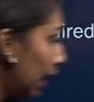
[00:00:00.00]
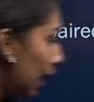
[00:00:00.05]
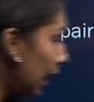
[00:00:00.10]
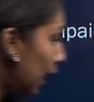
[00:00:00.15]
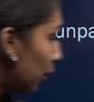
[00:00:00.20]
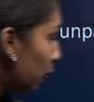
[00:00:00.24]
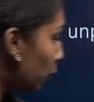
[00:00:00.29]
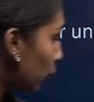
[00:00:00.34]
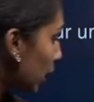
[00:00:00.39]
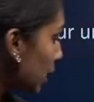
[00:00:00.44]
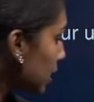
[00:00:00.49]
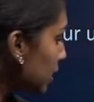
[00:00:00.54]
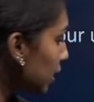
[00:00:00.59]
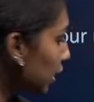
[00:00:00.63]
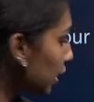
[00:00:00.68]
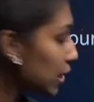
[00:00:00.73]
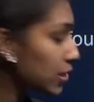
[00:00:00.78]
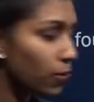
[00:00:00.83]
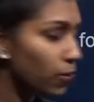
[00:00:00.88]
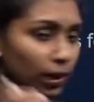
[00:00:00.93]
And for s,
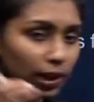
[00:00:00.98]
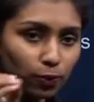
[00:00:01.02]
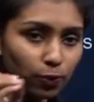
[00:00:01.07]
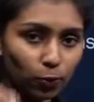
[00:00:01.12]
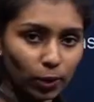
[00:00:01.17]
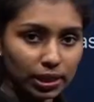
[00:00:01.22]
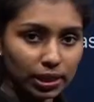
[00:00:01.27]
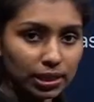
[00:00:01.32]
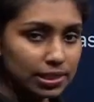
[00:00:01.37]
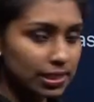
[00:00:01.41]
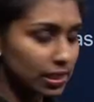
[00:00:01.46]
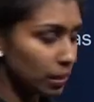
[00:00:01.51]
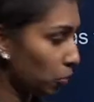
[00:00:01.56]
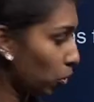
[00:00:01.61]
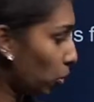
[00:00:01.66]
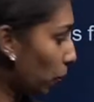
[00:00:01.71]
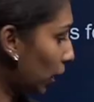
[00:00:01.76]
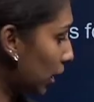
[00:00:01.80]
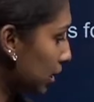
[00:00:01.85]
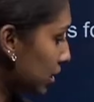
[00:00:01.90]
there is only 1
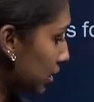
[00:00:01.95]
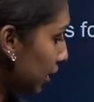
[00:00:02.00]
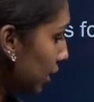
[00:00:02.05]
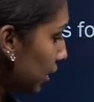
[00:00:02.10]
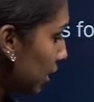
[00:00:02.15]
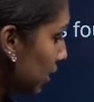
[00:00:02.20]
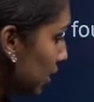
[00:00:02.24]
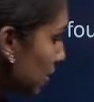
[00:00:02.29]
suborbitals, right?